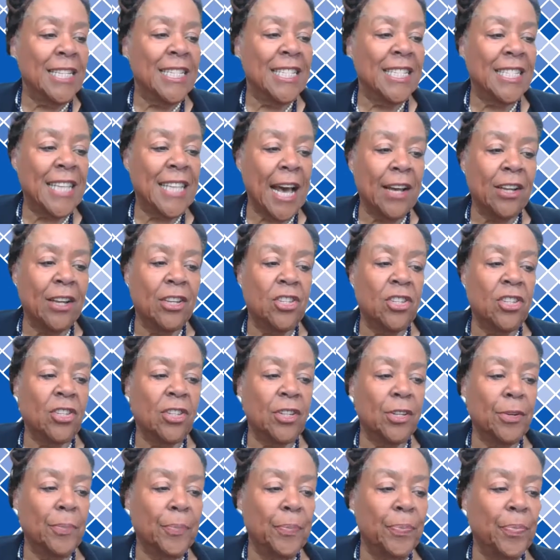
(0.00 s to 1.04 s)

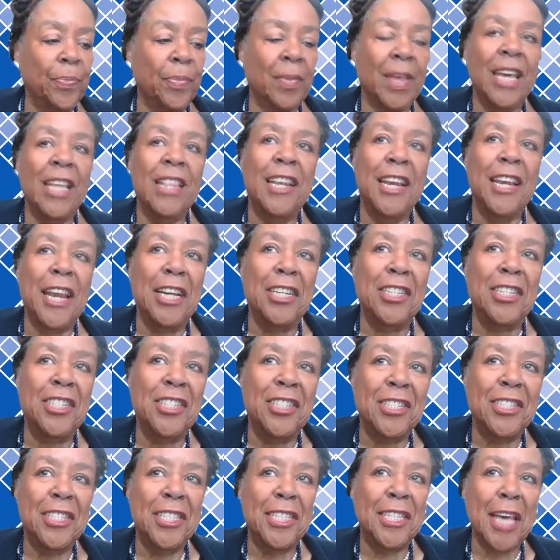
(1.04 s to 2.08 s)
sector in the
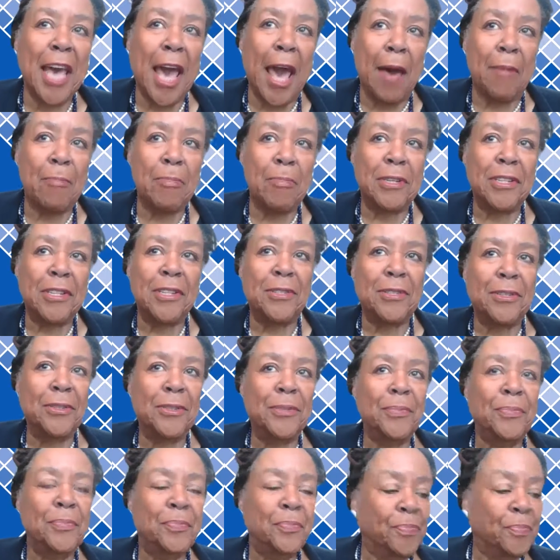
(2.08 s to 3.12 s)
nation's
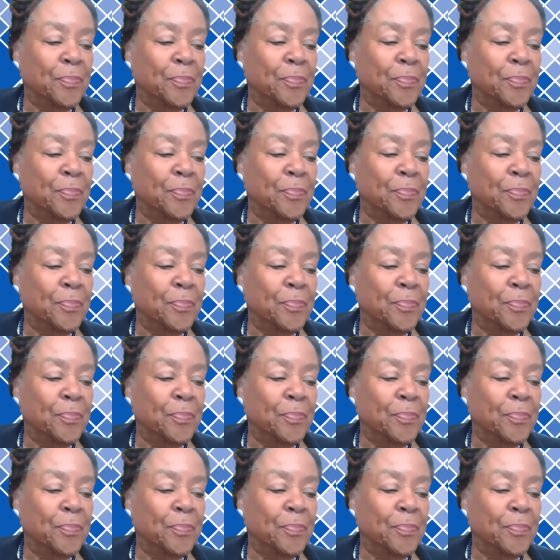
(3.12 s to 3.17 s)
capital.